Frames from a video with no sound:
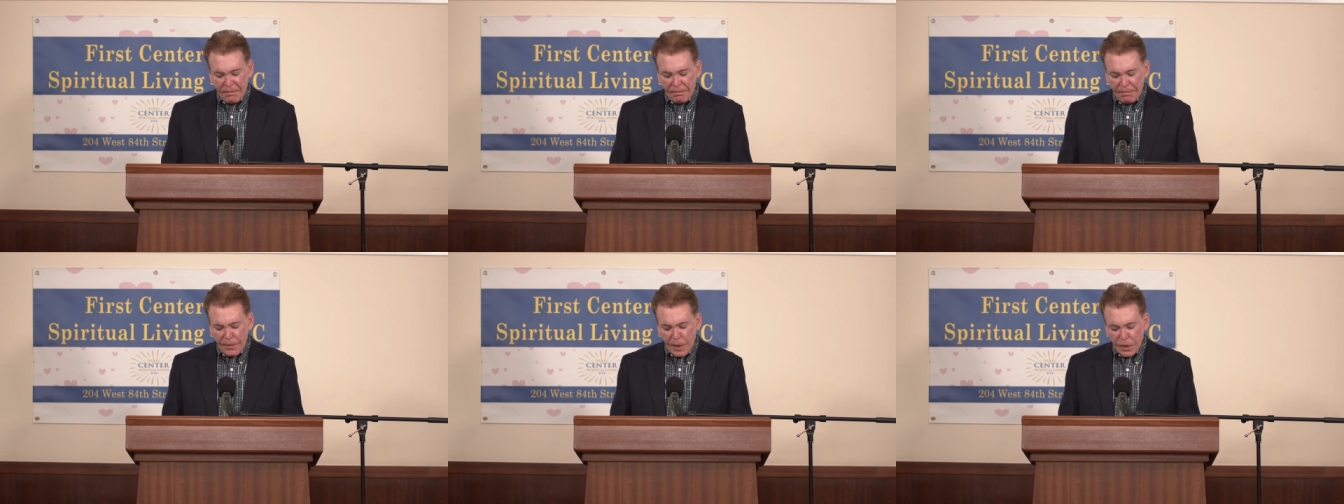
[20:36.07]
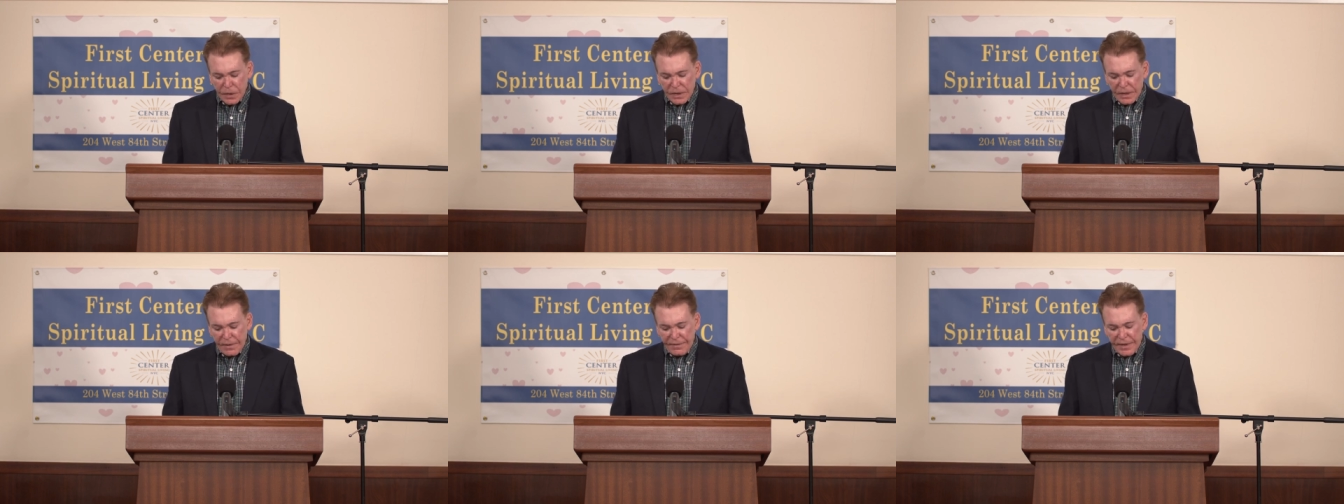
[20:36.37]

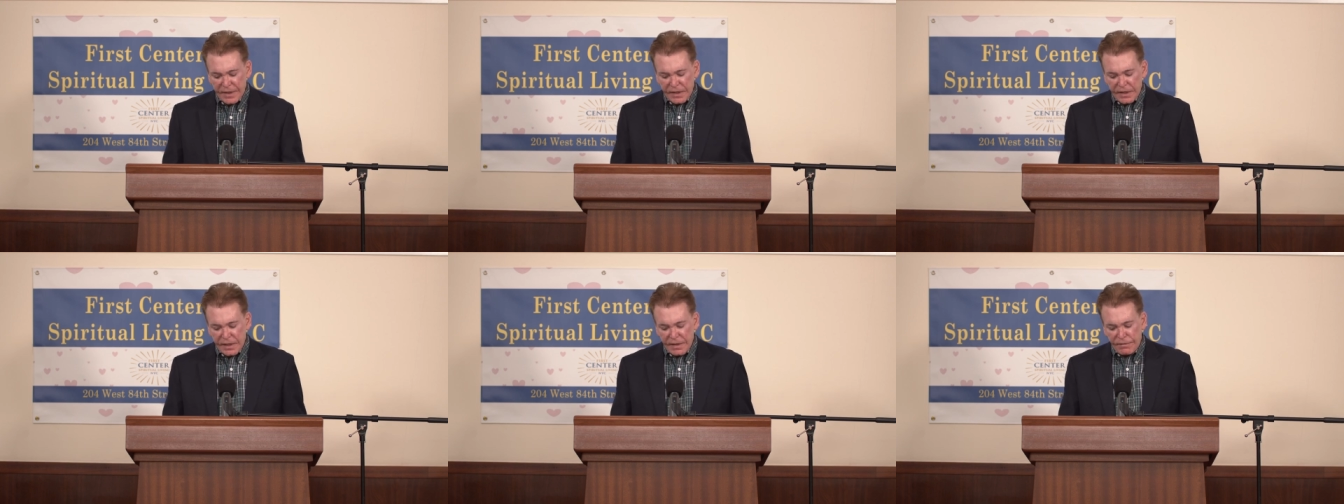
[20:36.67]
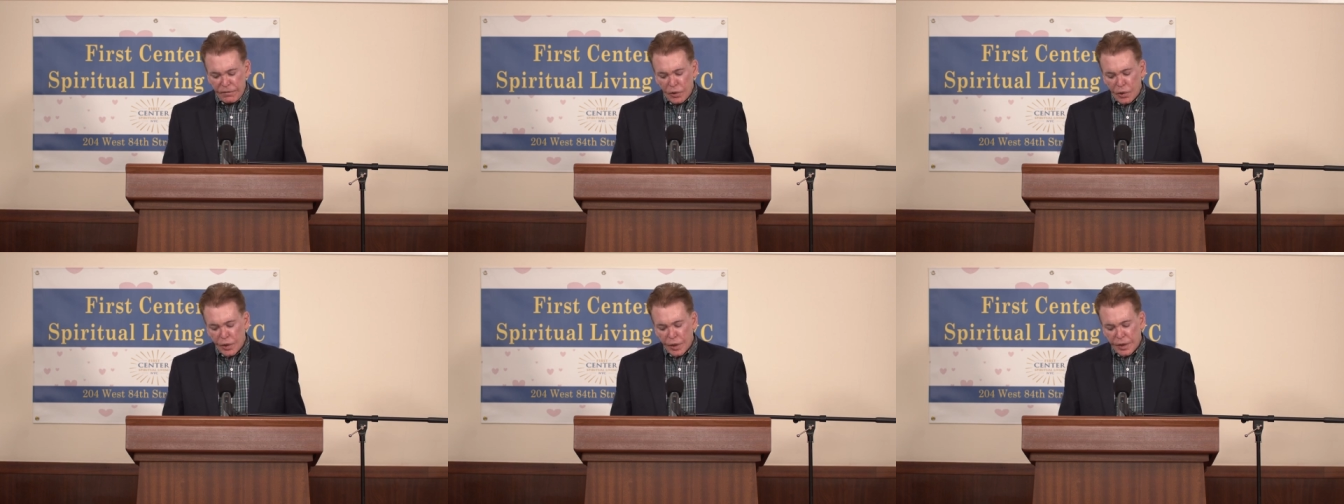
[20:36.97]
Most of us
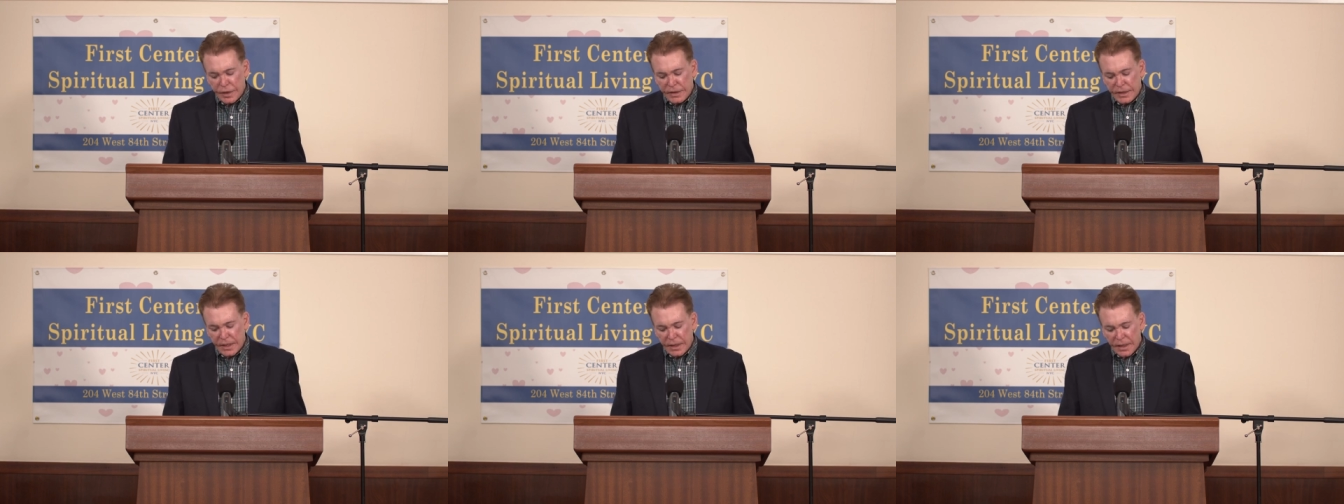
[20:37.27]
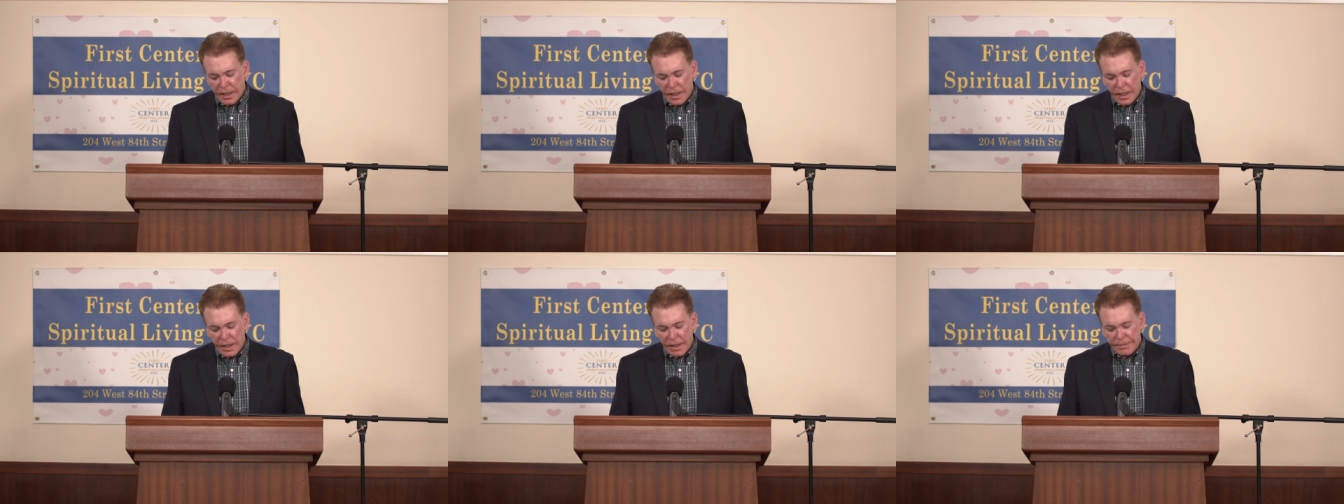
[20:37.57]
have learned
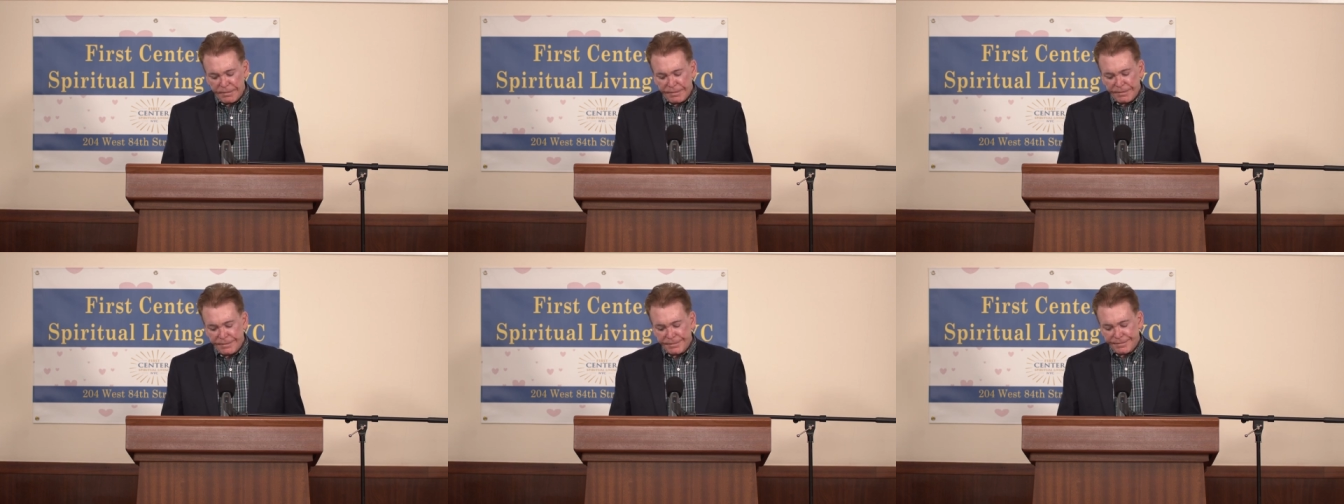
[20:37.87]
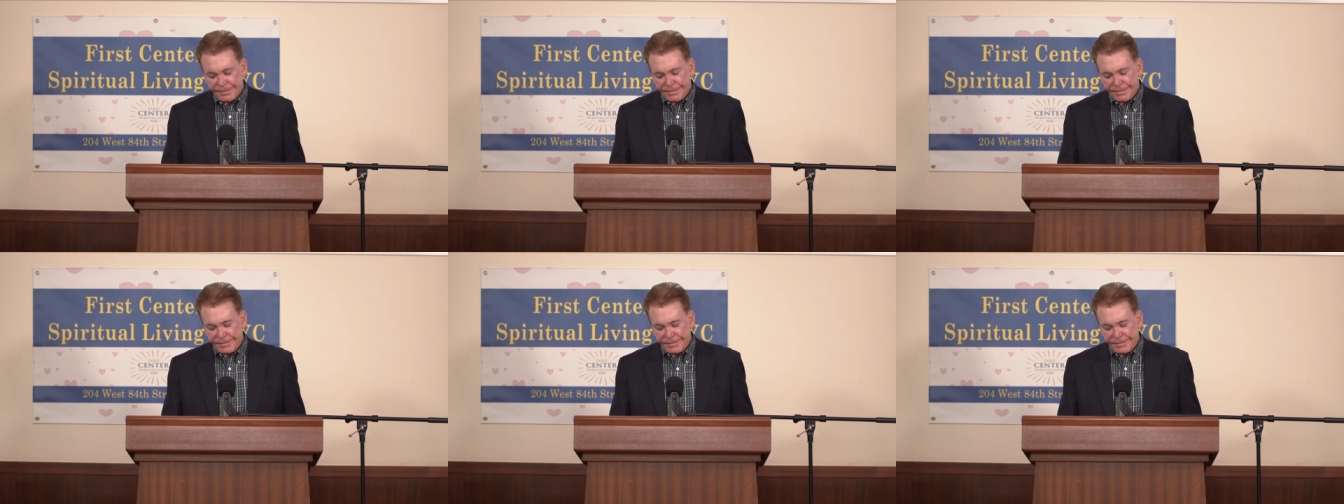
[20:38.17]
um,